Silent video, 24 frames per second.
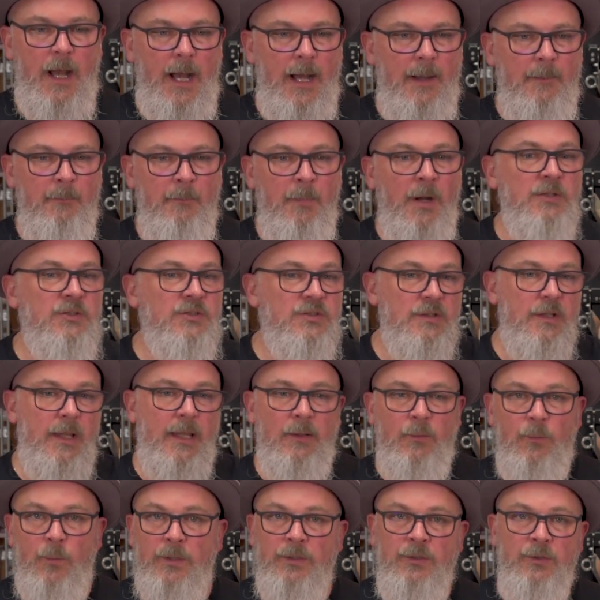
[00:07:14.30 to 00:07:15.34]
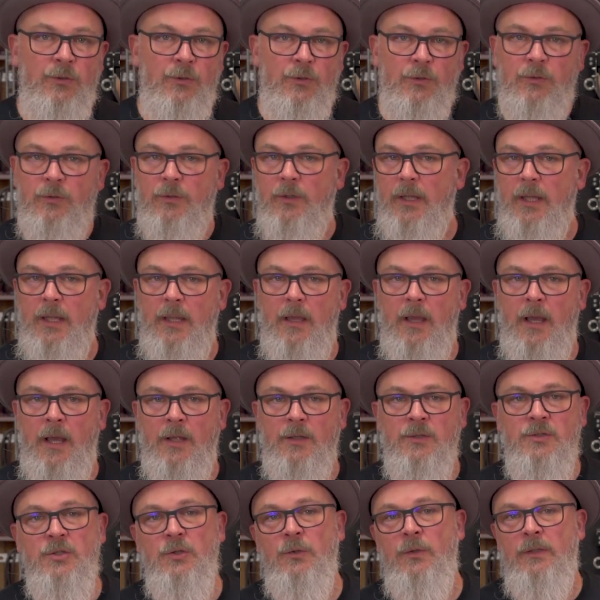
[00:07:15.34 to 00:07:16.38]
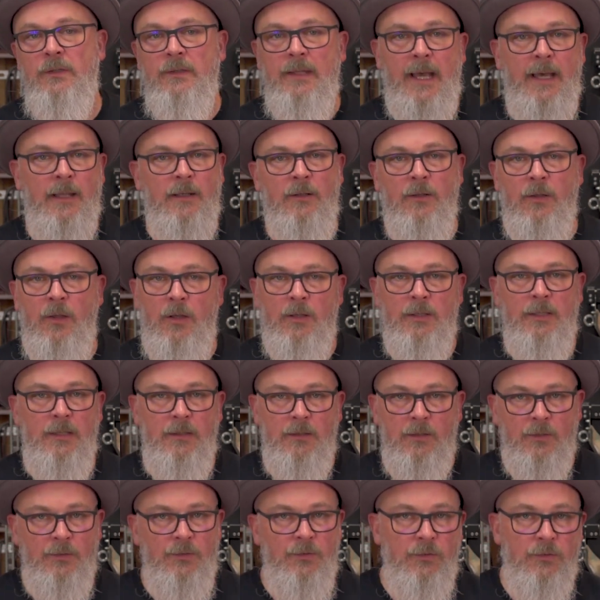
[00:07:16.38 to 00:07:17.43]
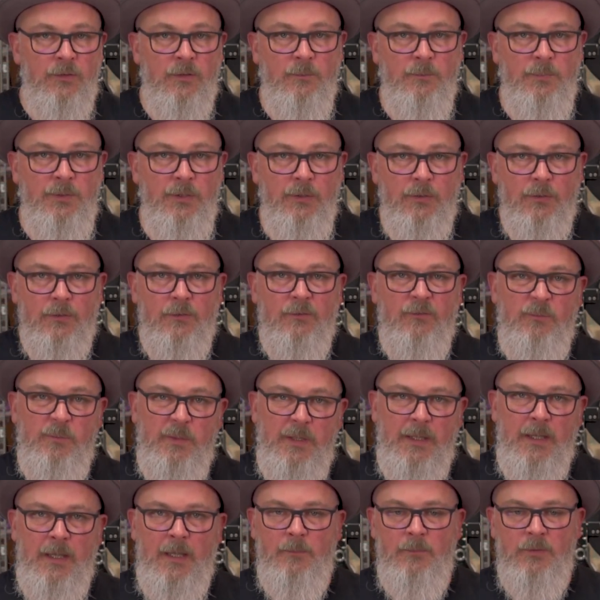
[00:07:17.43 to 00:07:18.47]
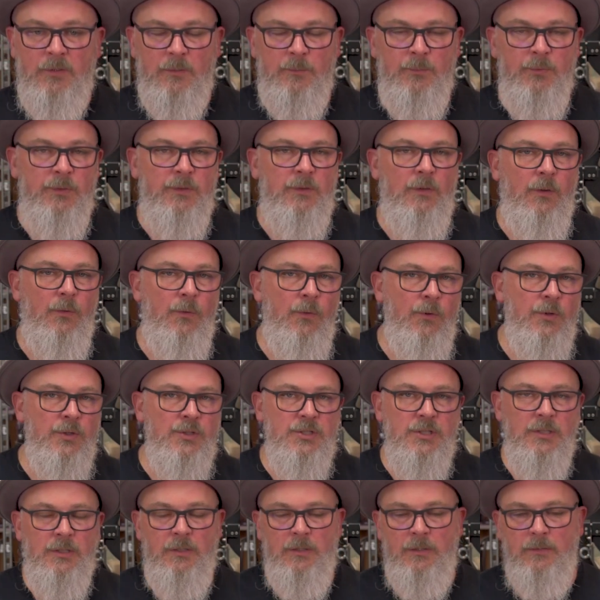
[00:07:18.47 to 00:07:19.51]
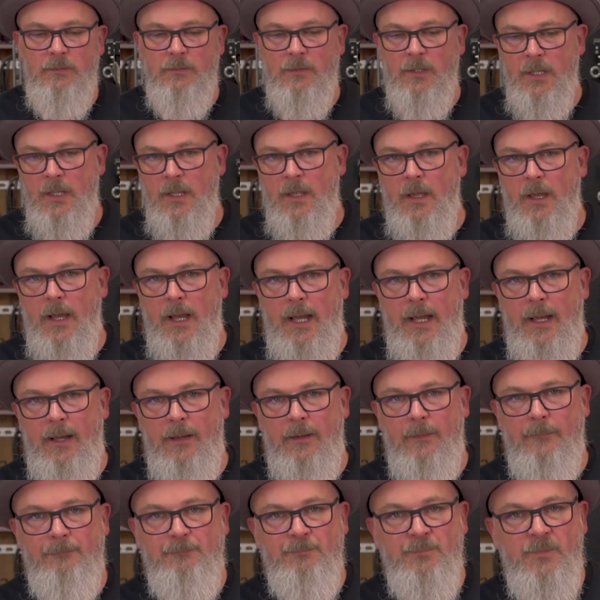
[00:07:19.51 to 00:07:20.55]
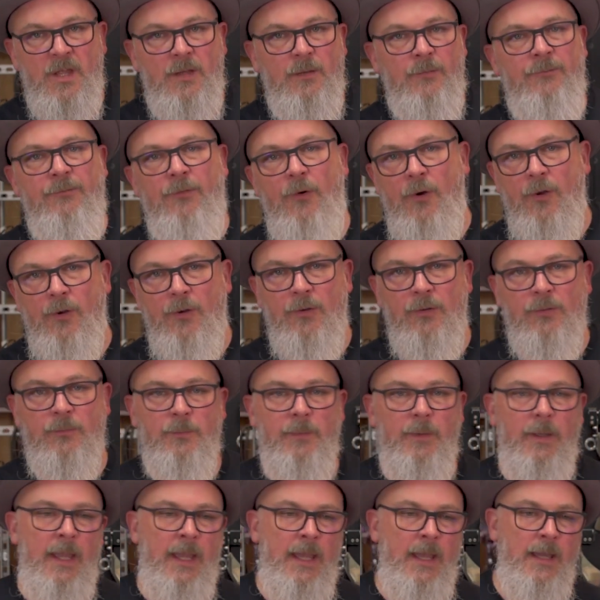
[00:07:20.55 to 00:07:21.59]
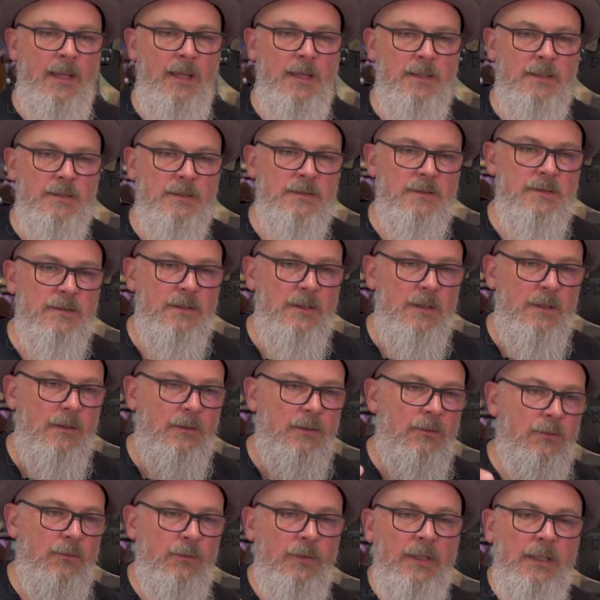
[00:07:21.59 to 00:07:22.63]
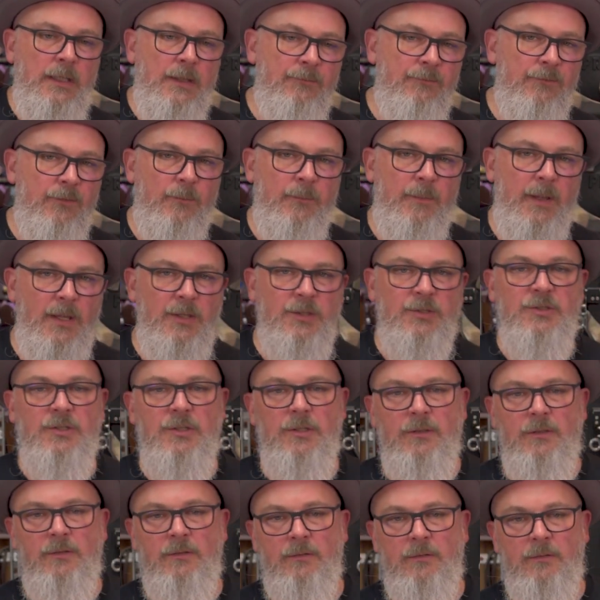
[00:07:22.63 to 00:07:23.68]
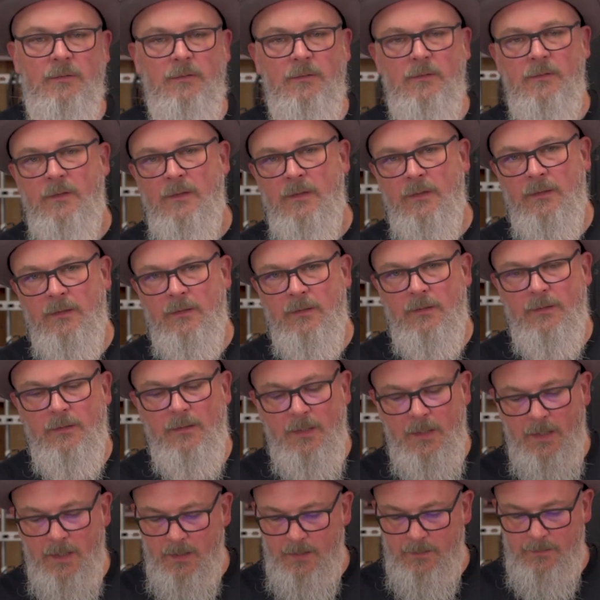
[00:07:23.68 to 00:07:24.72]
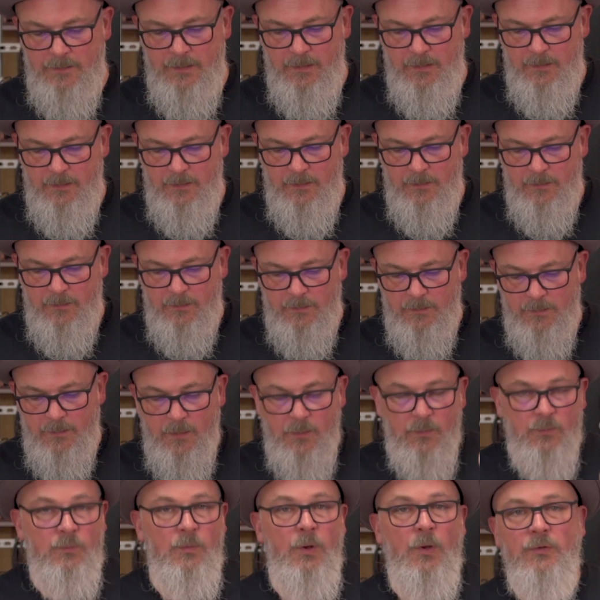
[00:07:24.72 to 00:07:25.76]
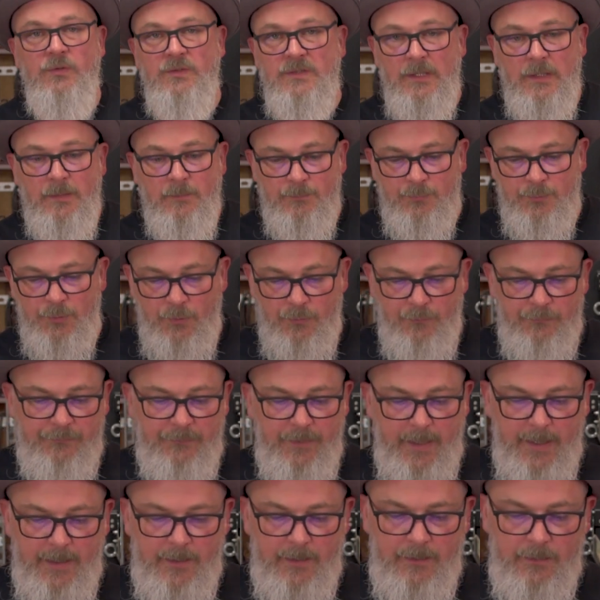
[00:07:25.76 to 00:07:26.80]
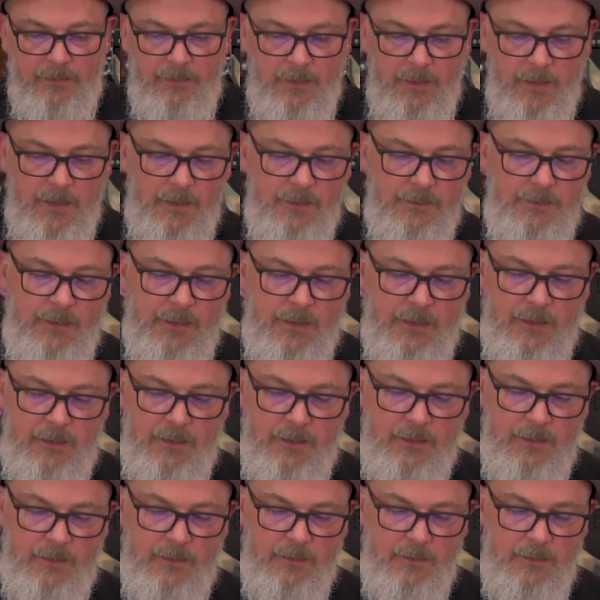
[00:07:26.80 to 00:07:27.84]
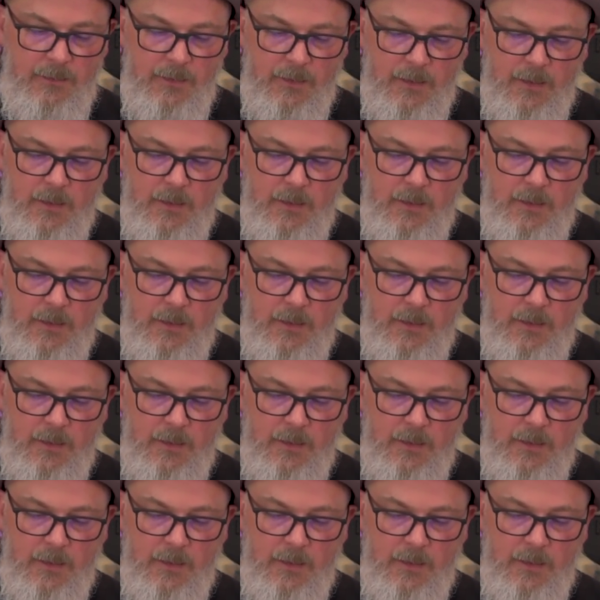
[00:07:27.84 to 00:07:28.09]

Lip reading: much like when you're doing data logging on your computer, of being able to put the origin and farm and green information, the roasting profile, the